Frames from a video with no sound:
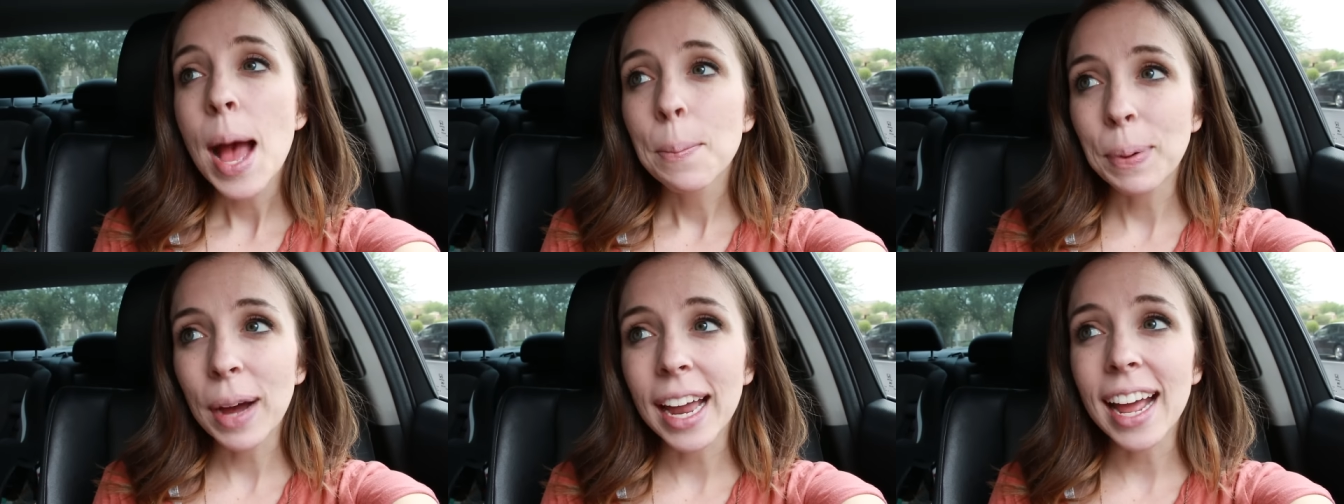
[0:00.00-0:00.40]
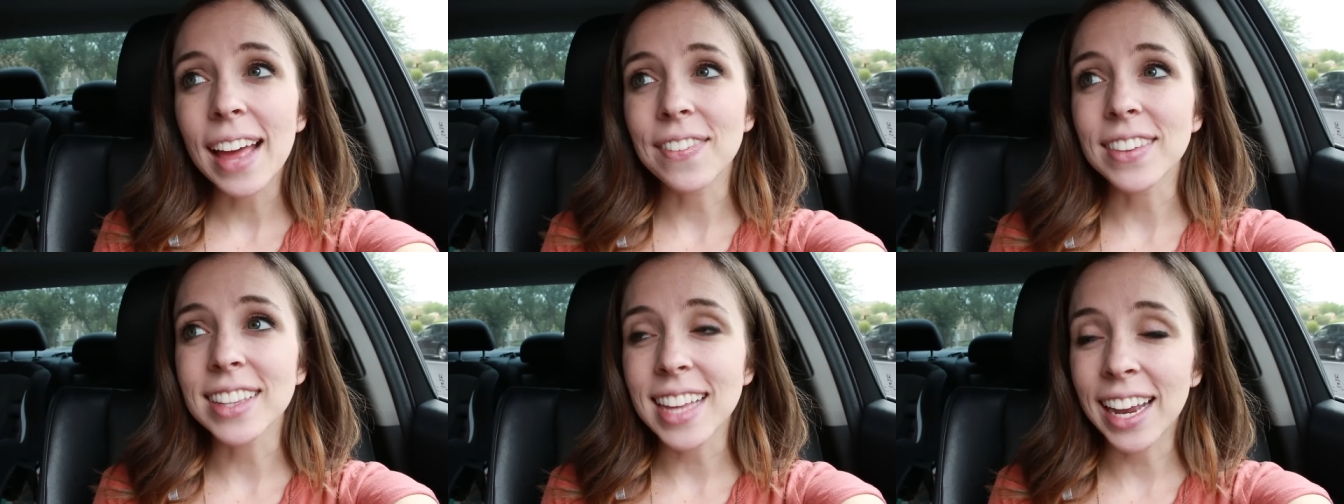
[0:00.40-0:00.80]
But
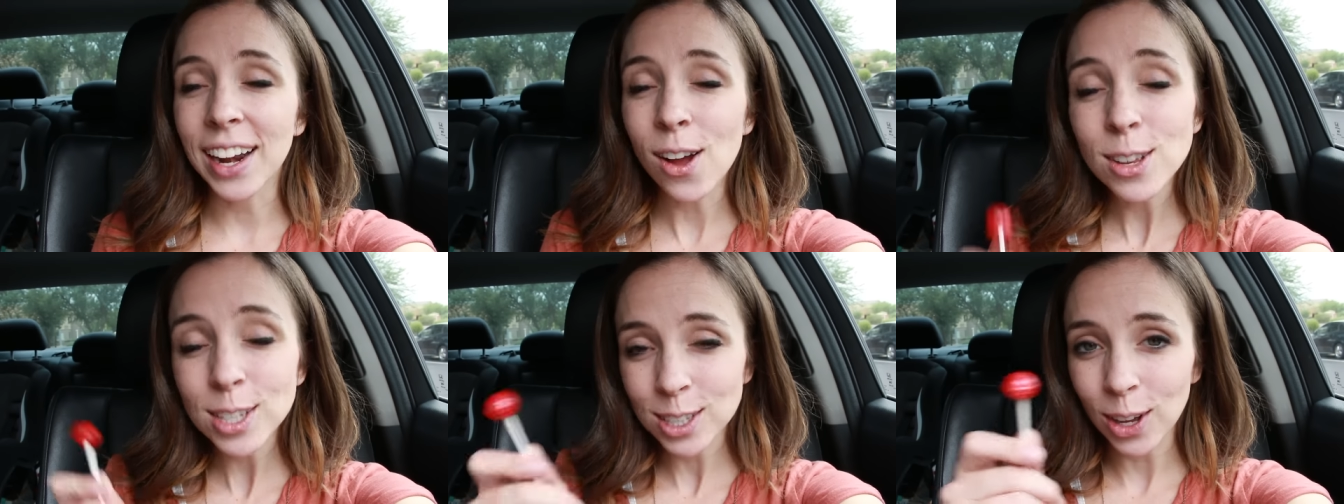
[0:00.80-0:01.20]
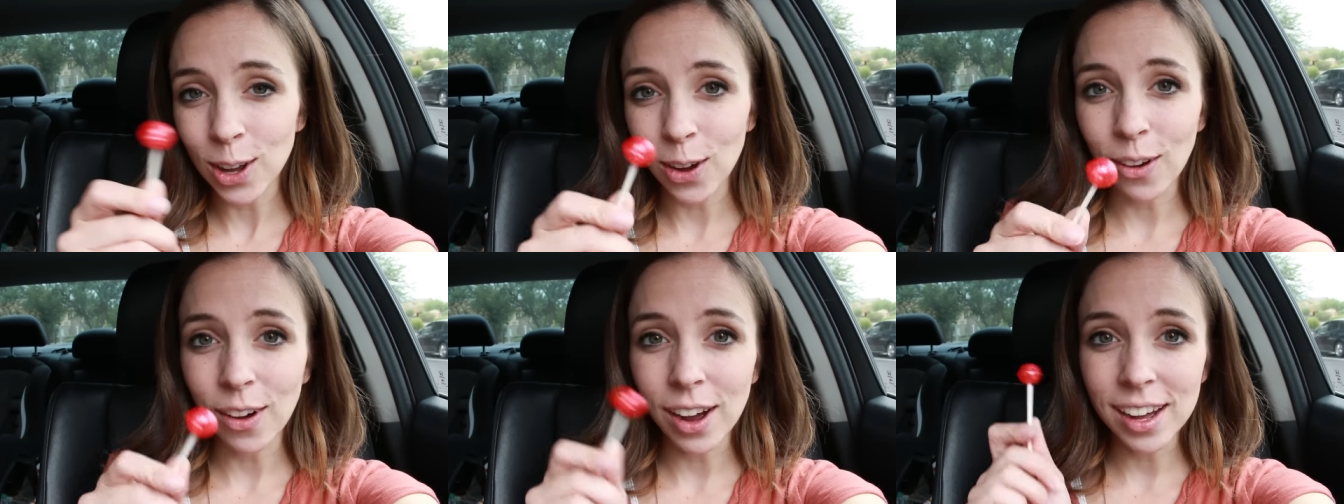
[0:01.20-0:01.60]
at this, and
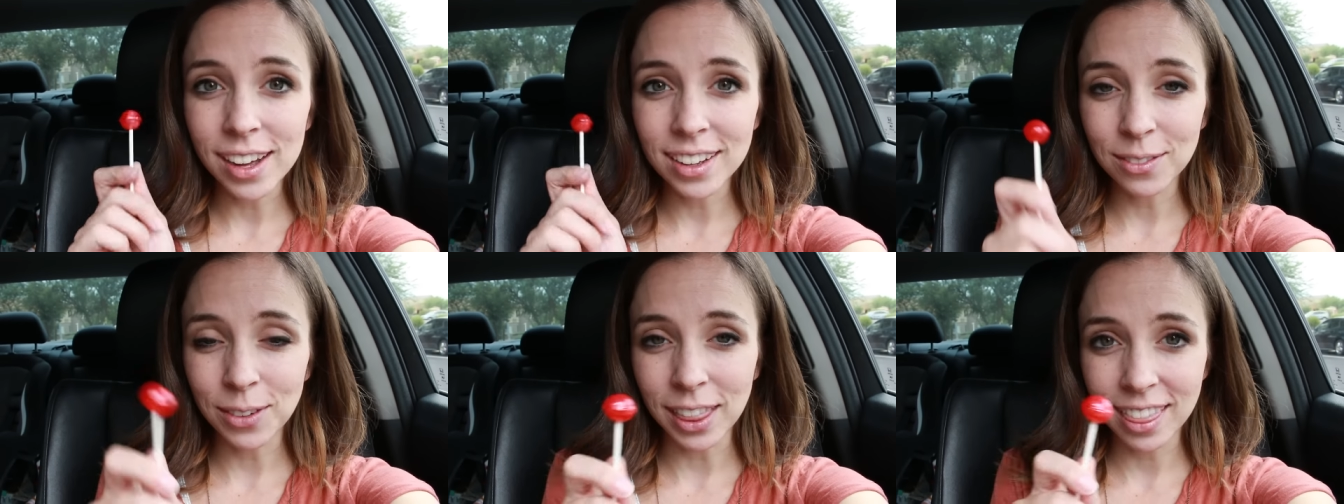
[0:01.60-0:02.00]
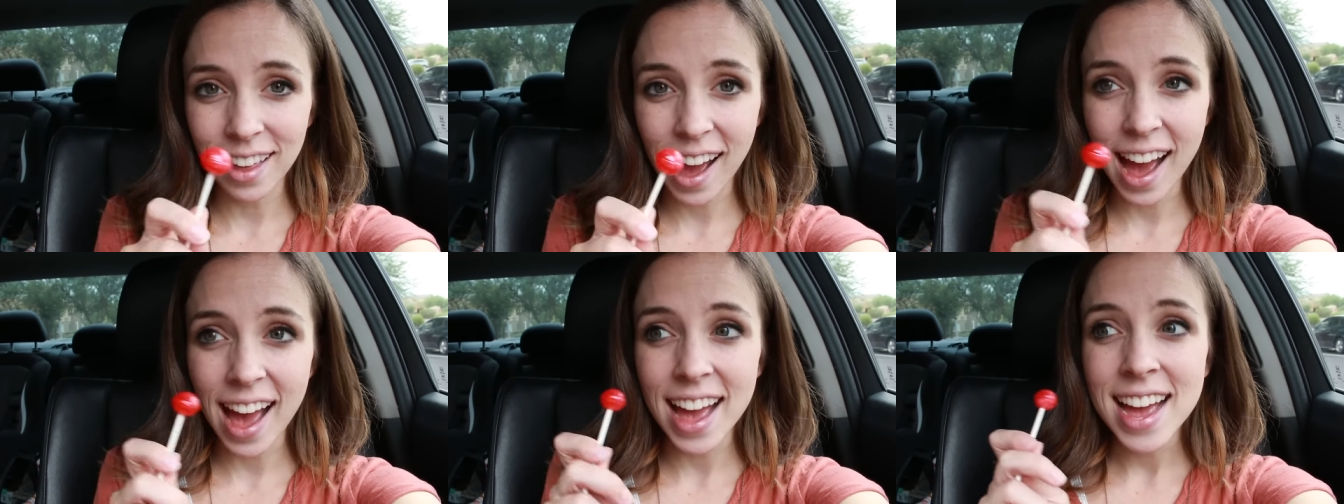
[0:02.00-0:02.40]
also with
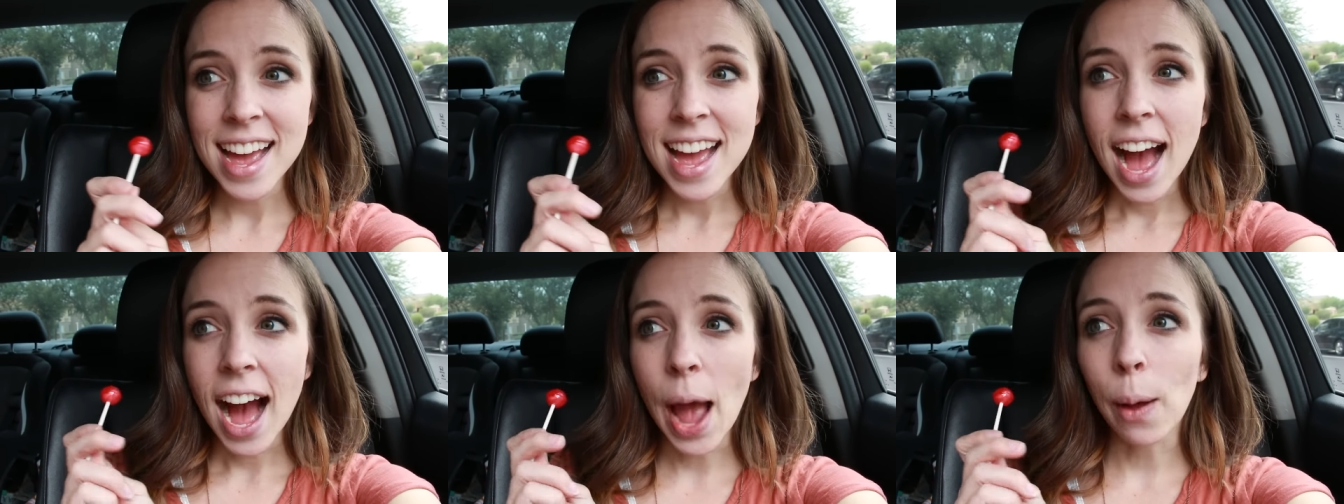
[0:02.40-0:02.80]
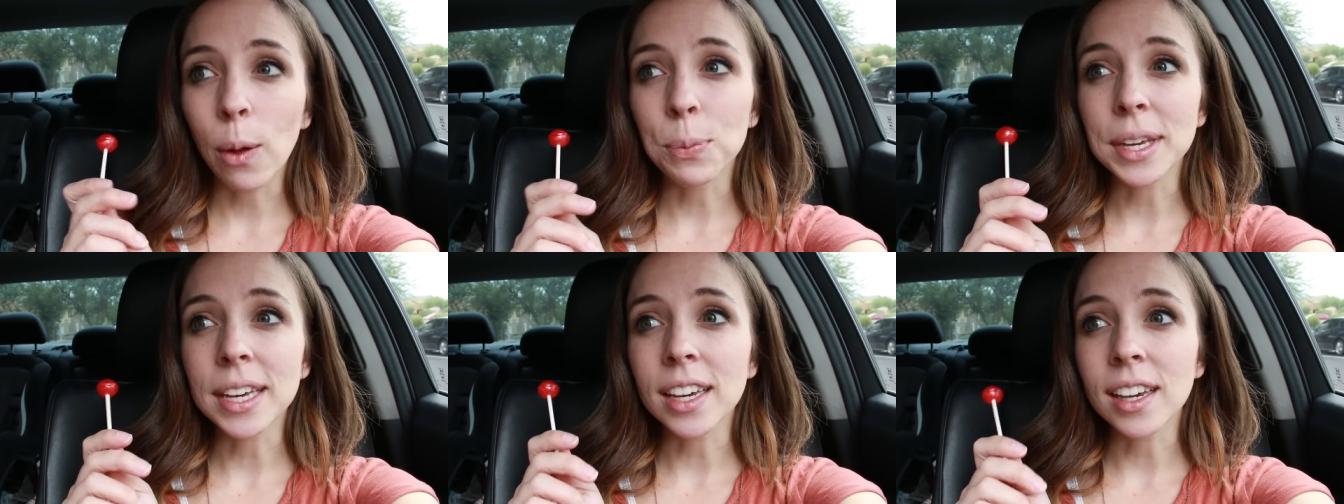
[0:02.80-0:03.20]
that, I'll
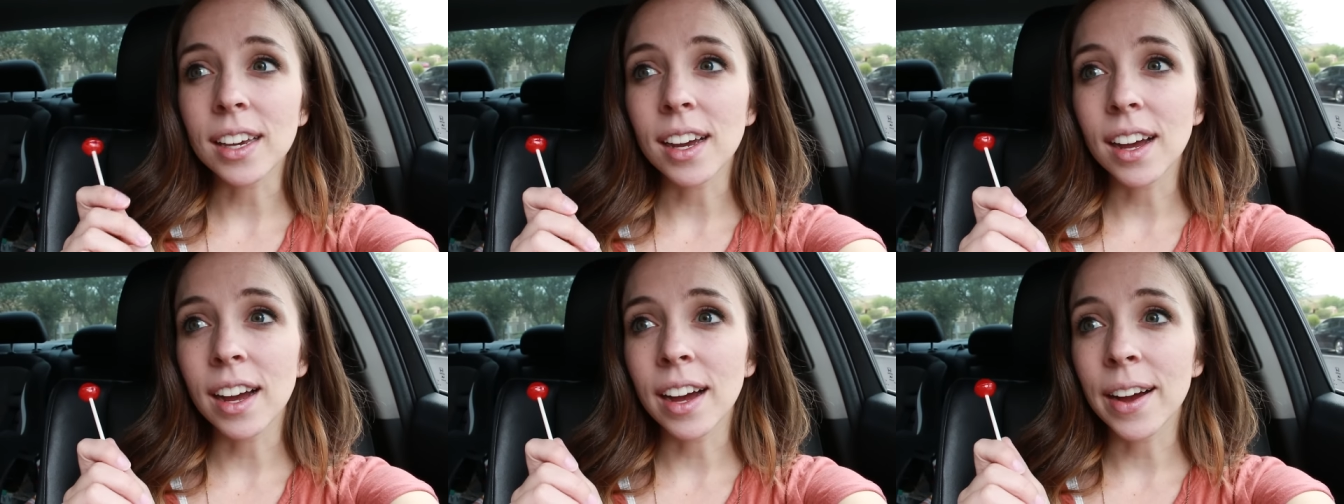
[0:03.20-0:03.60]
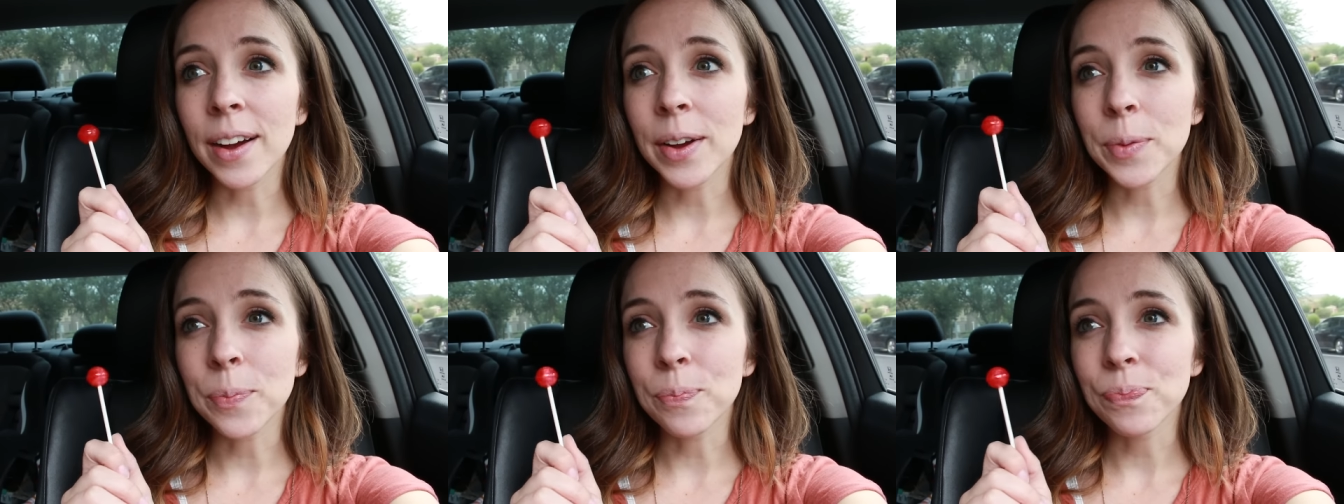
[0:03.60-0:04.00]
be,
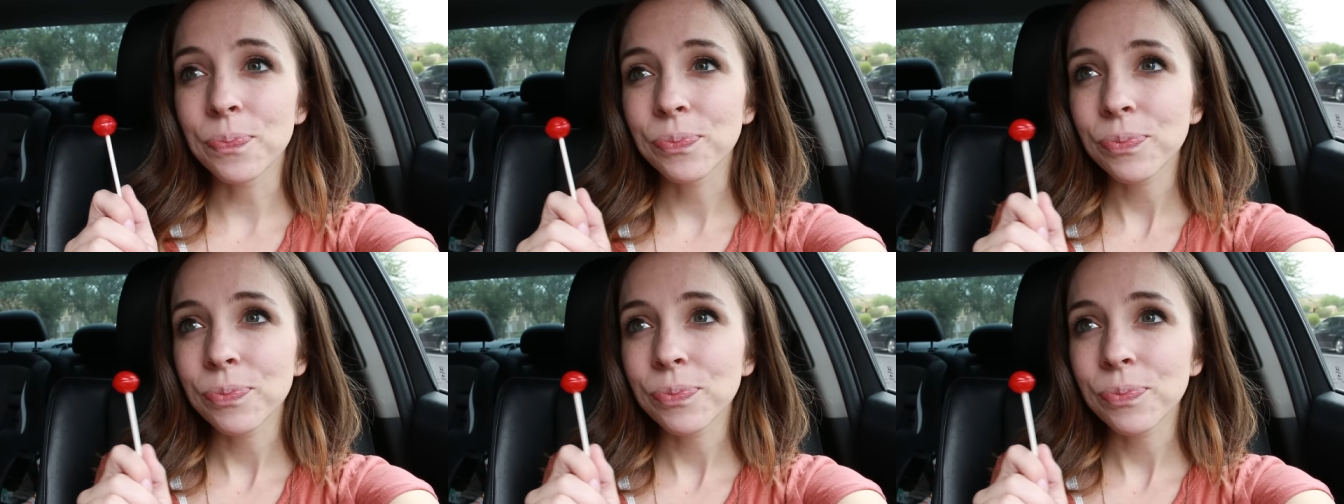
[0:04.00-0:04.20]
I